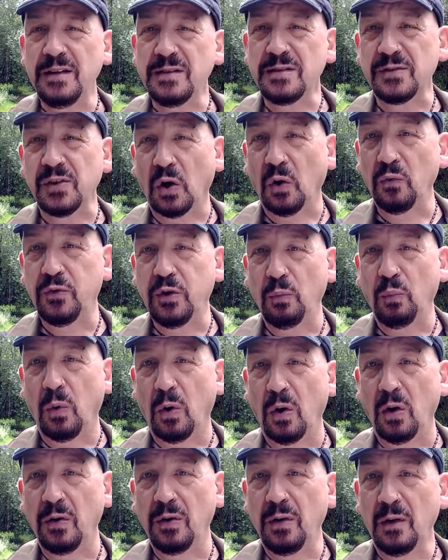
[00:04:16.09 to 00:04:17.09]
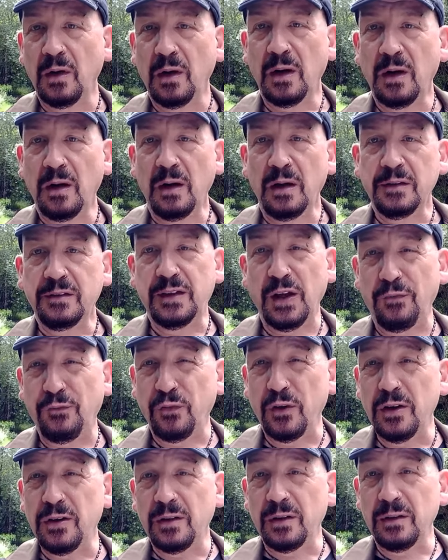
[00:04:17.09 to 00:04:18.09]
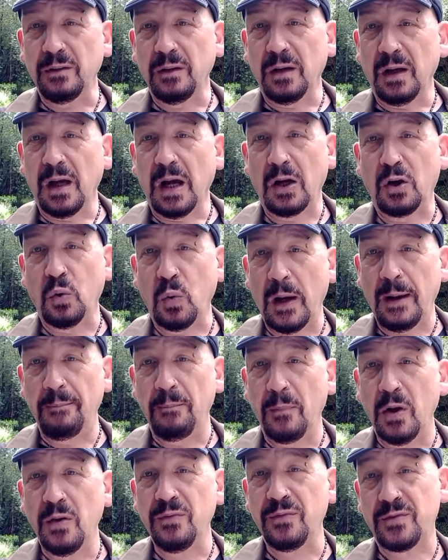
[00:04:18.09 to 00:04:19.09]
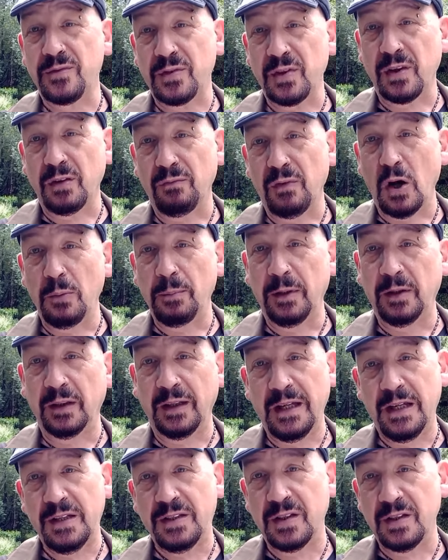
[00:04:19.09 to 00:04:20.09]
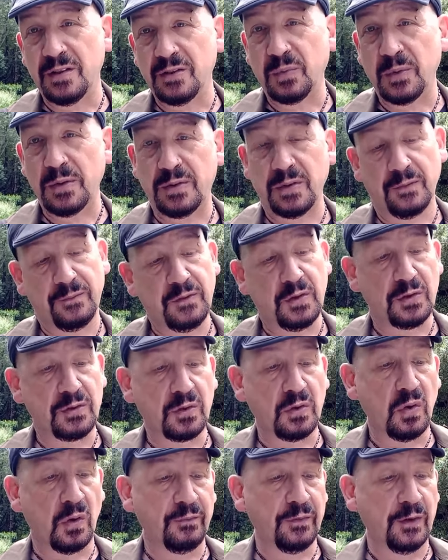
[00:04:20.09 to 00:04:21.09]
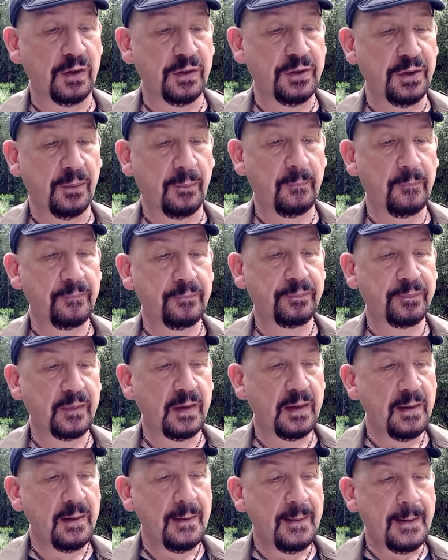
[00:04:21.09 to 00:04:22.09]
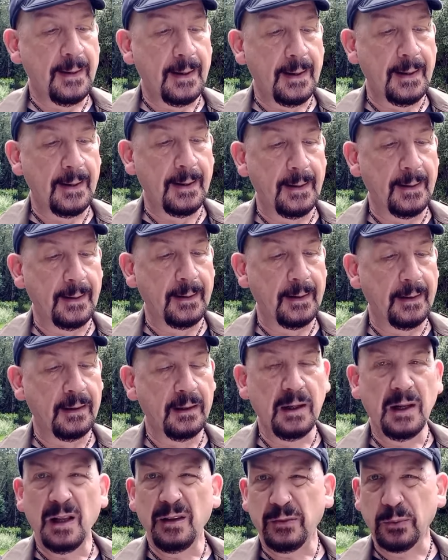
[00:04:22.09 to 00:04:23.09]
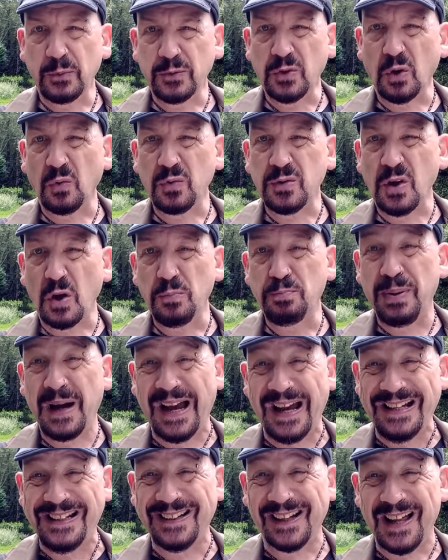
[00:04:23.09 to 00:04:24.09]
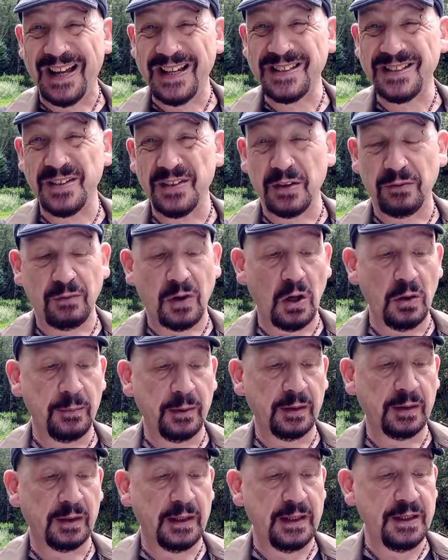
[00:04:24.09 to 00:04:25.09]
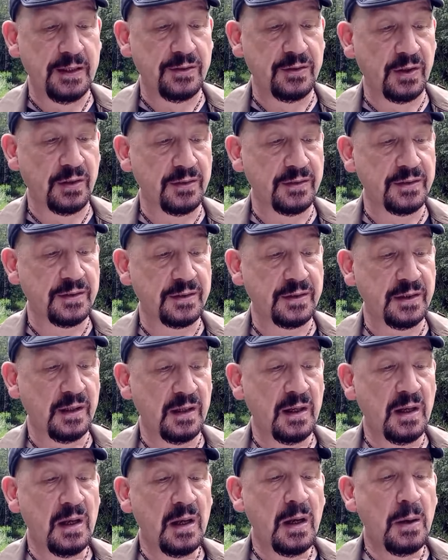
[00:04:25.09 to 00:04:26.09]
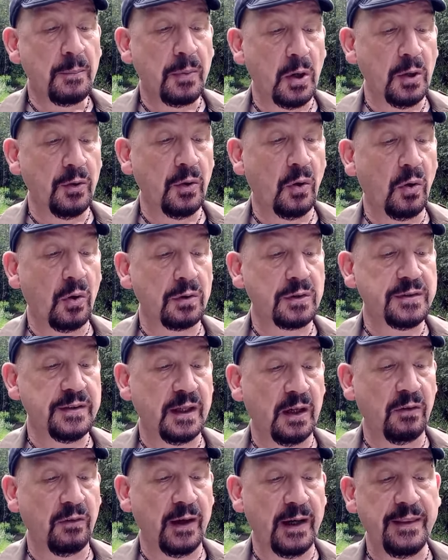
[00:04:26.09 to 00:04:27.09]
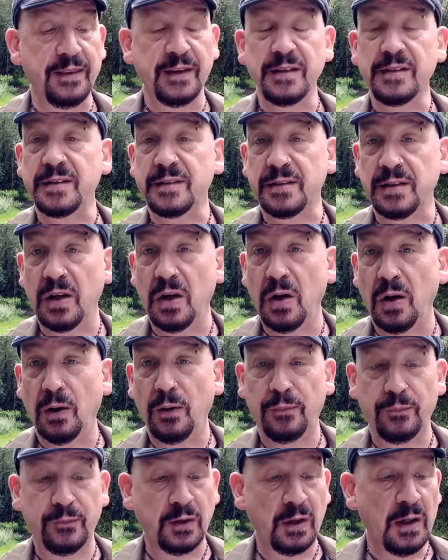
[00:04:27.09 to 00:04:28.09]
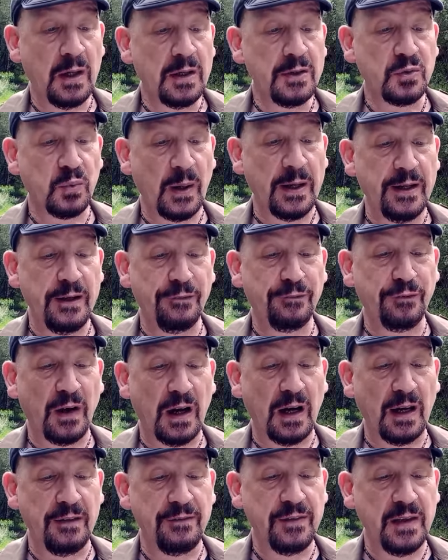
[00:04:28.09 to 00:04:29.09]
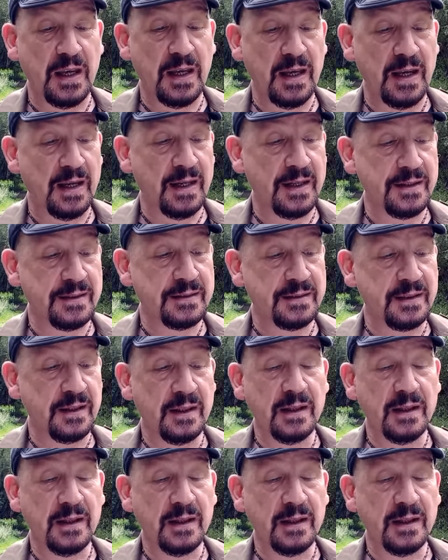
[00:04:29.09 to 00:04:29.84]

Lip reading: soldier wore different equipment to the Roman legions, which I've just covered. There was also paid less than the Roman legions, but an auxiliary that served 25 years